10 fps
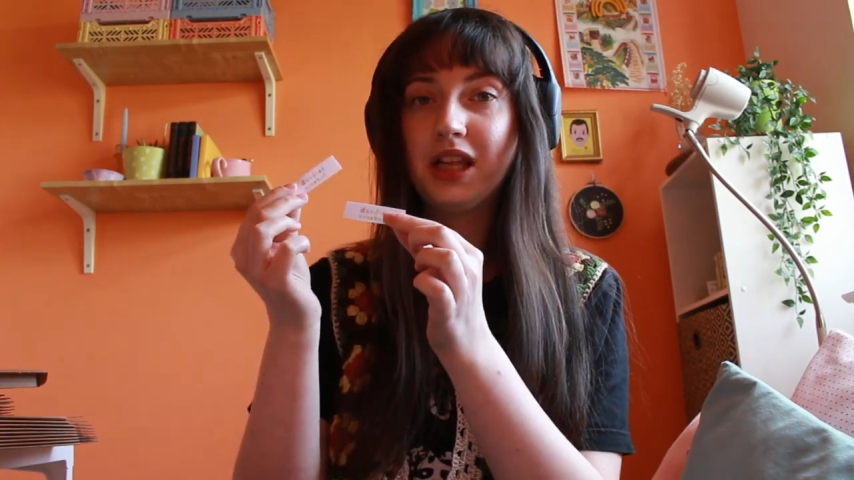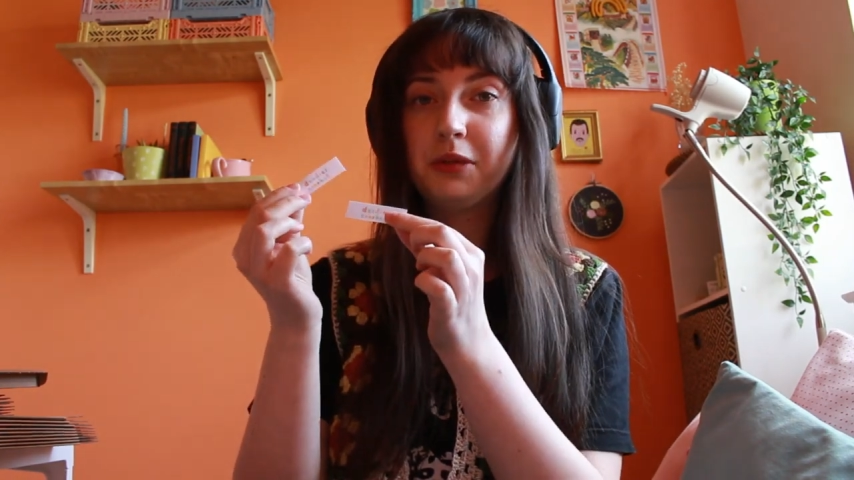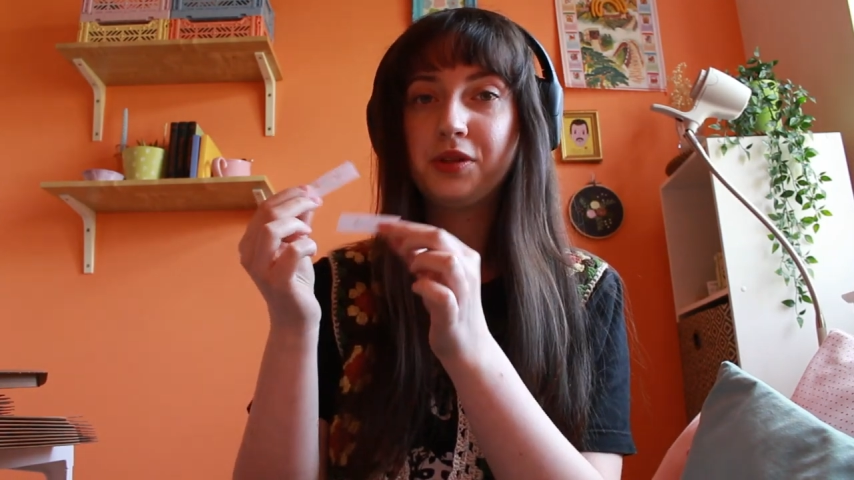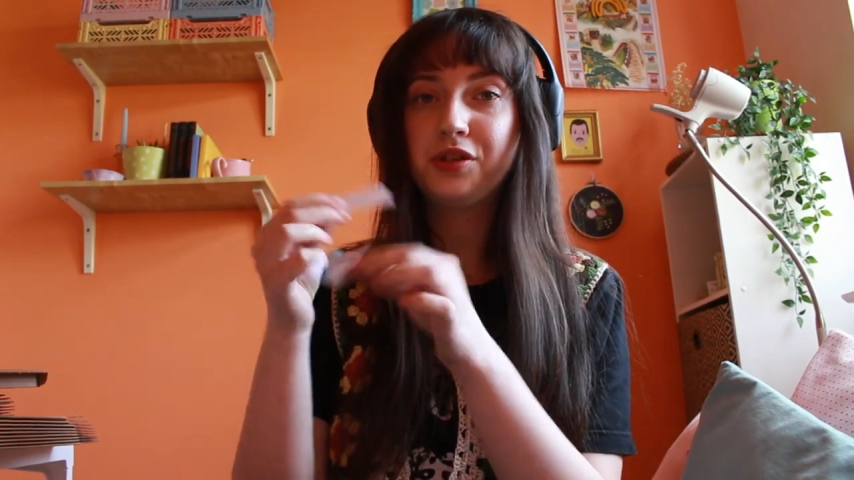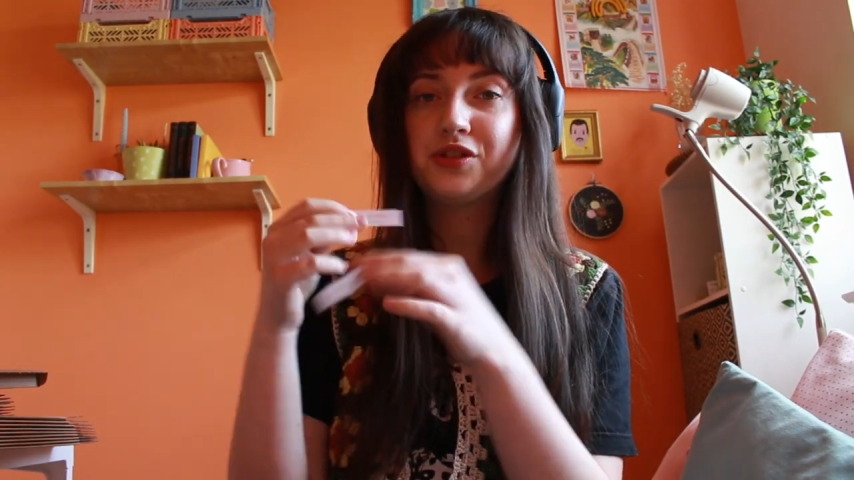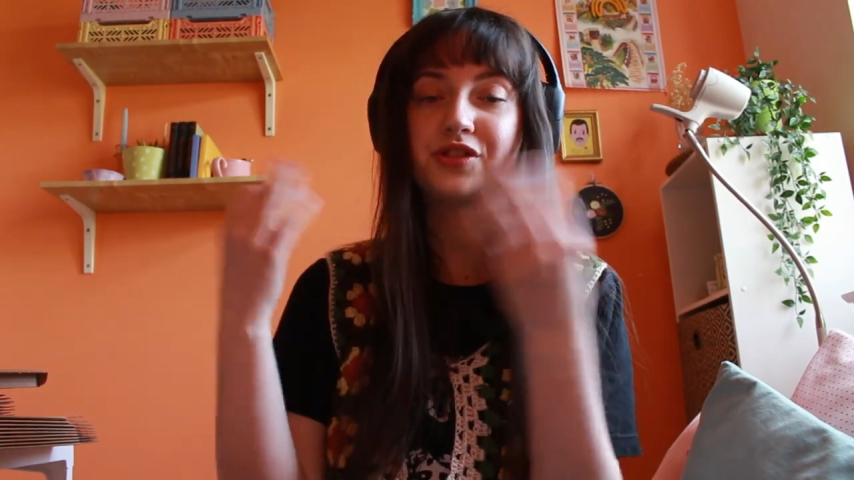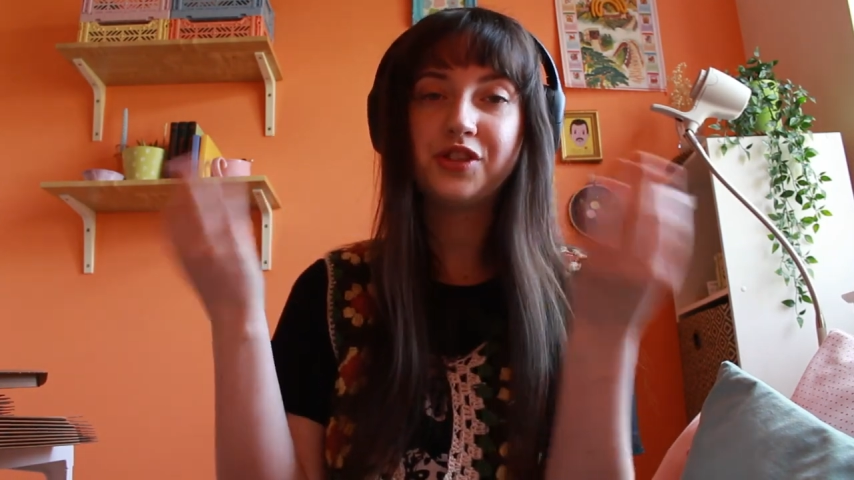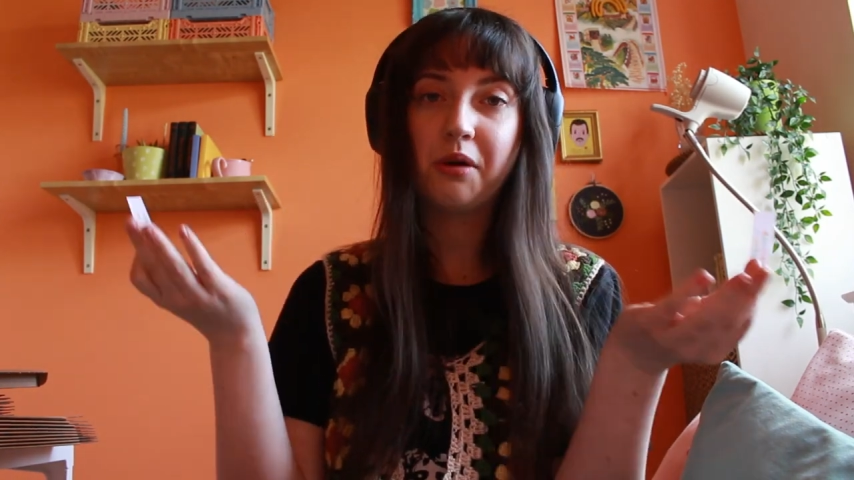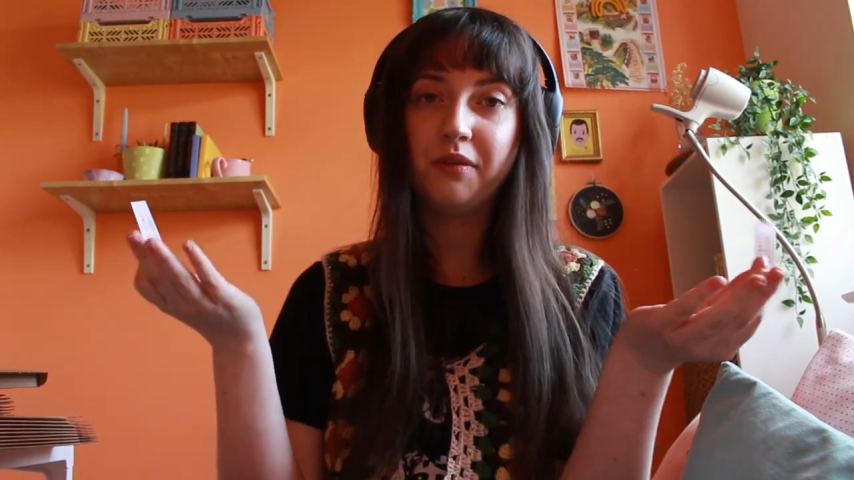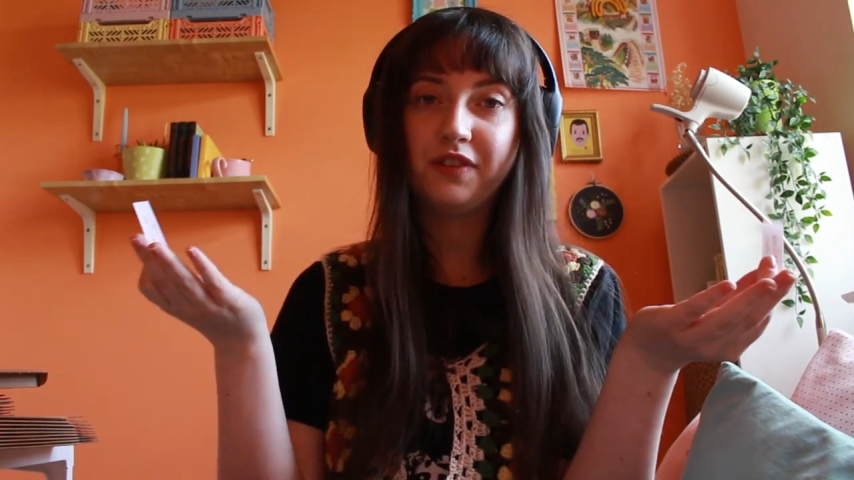labels,
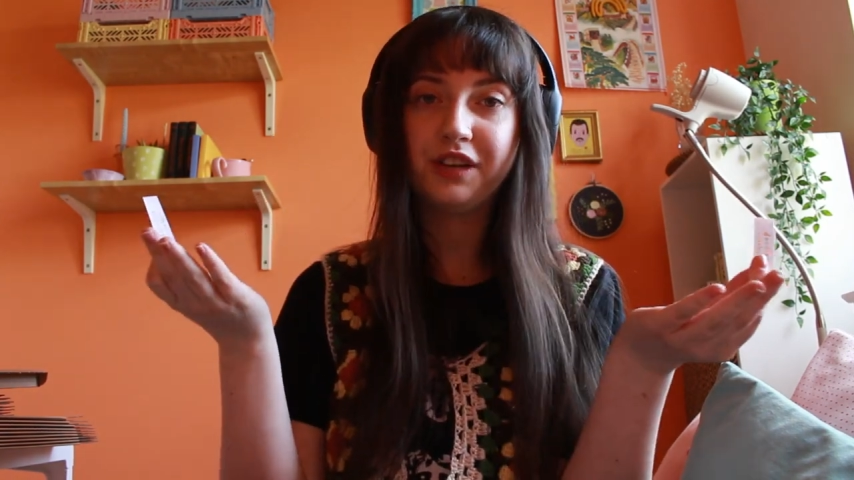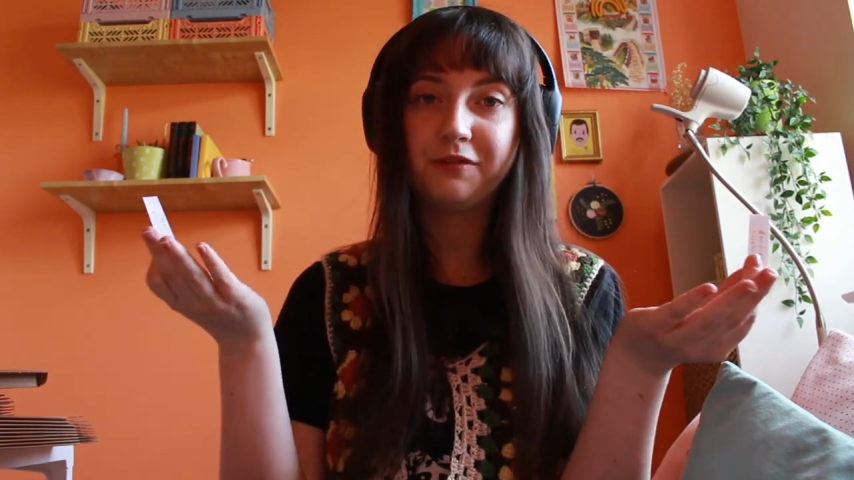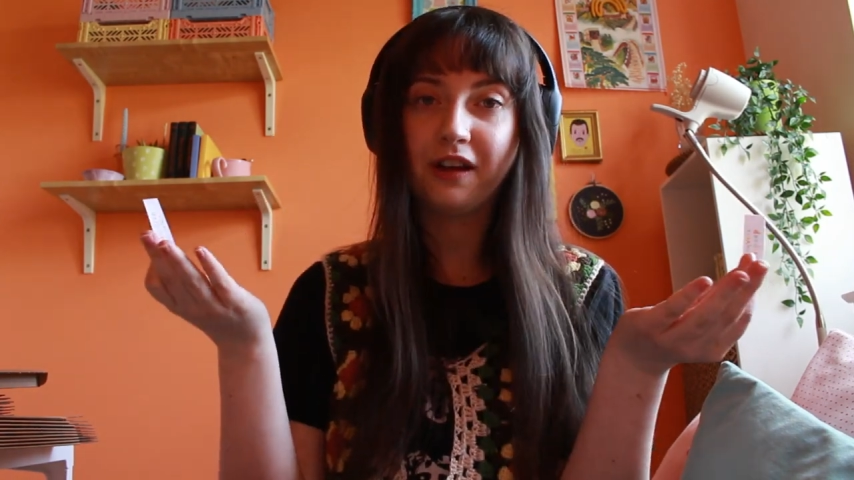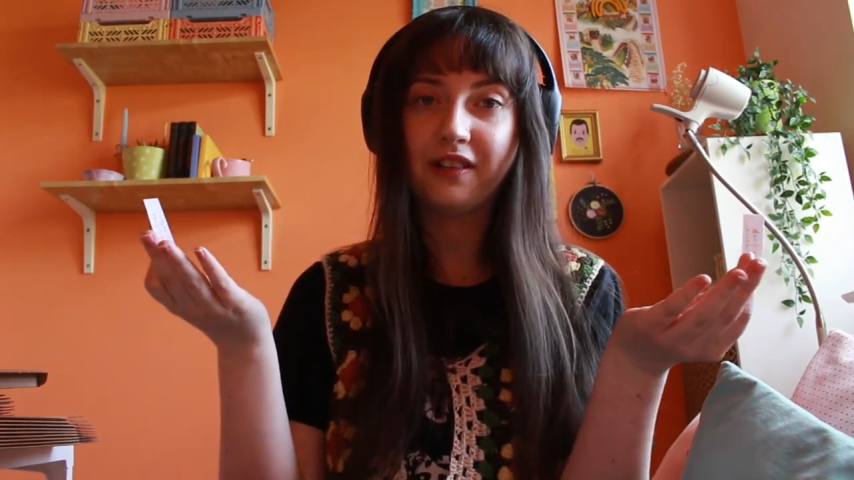so vegan